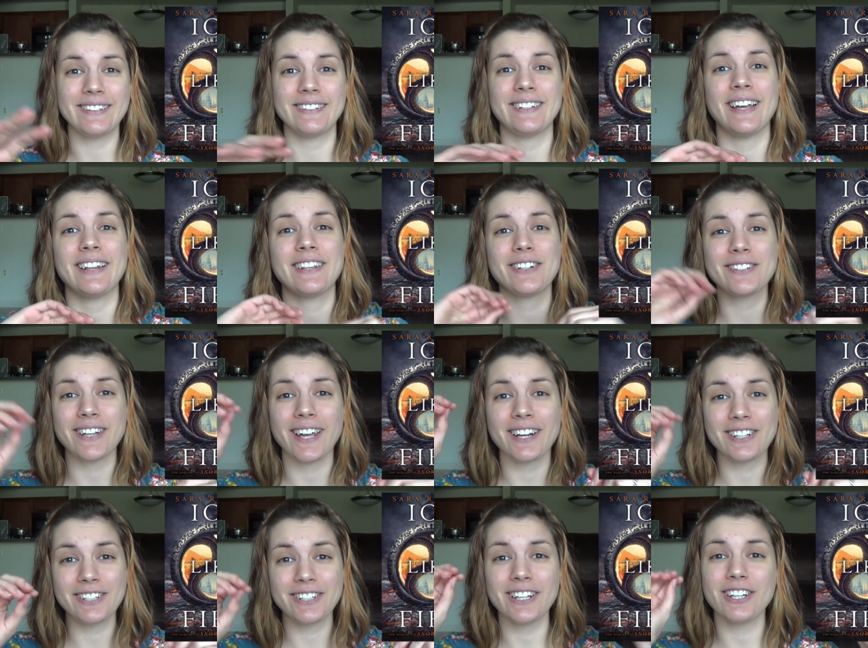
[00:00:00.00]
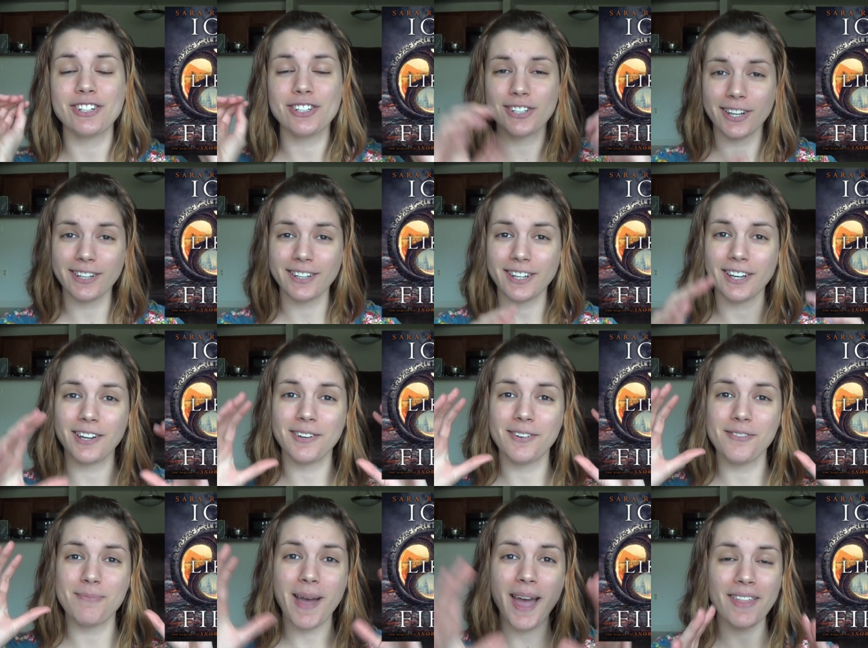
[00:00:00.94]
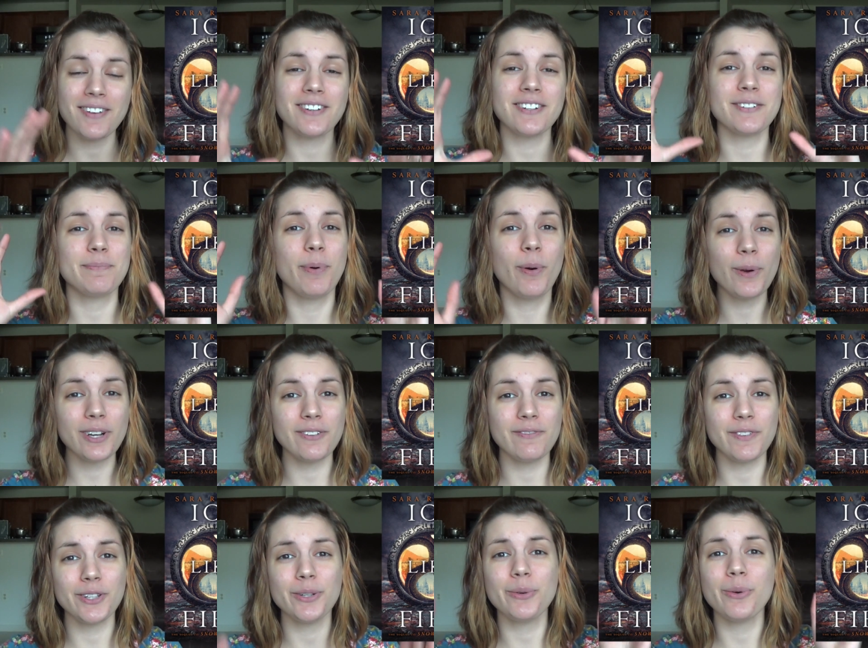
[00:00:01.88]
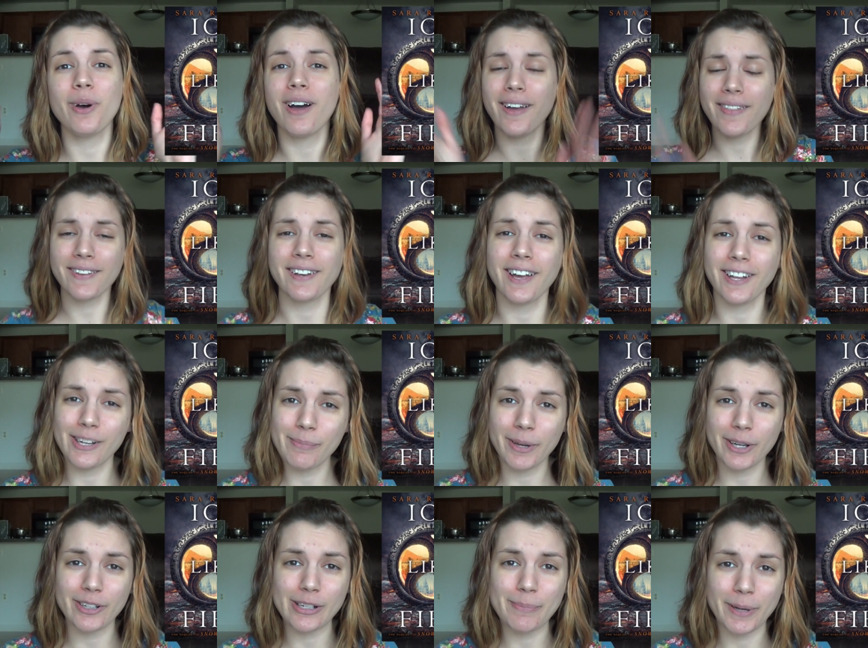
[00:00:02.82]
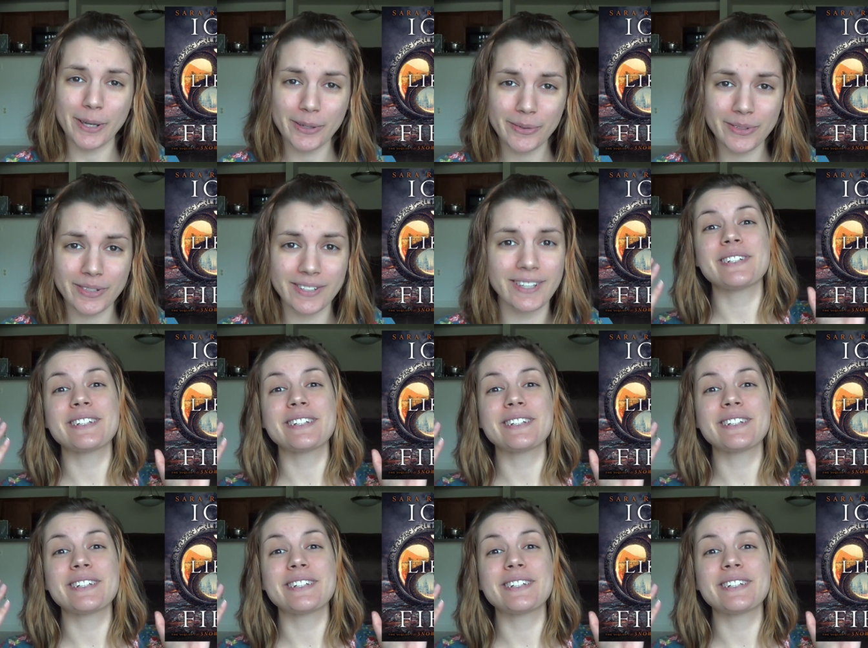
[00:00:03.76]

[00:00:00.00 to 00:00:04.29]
is that there's actually a chunk of Mather's point of view on the Cuddlebuggery post.